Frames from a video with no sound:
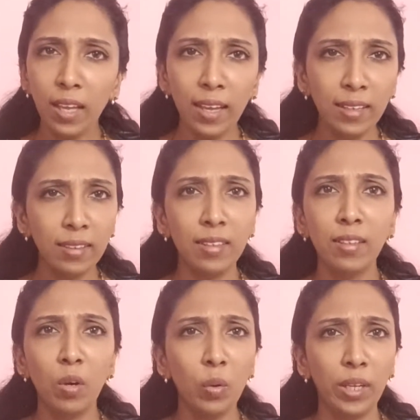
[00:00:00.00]
And
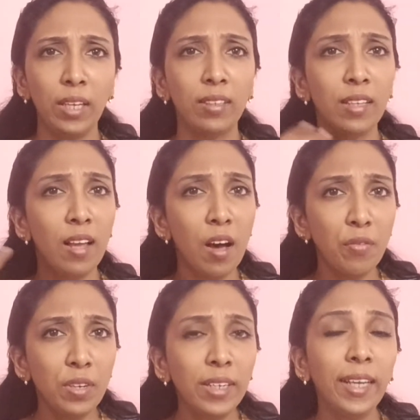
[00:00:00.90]
then
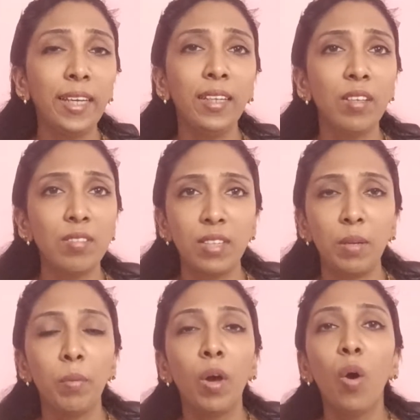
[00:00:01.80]
after taking the
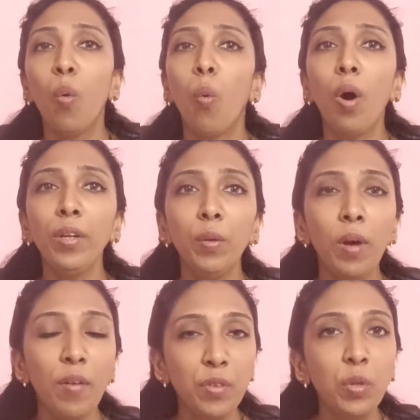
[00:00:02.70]
steam, what you
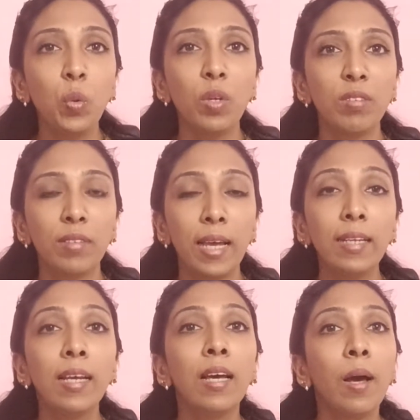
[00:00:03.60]
have to do is that
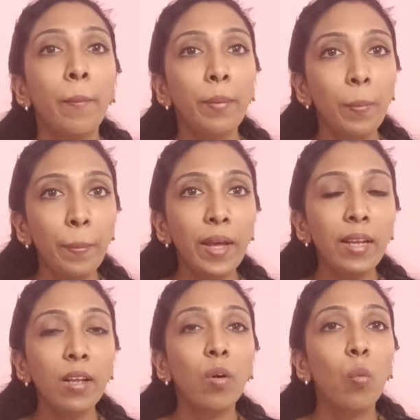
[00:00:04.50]

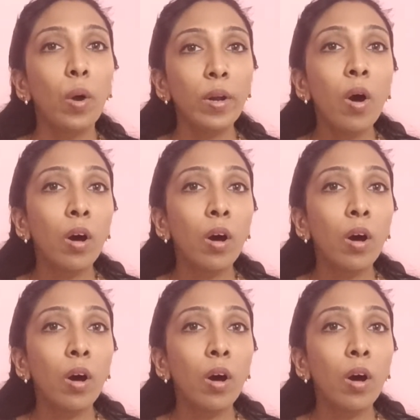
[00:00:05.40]
prepare one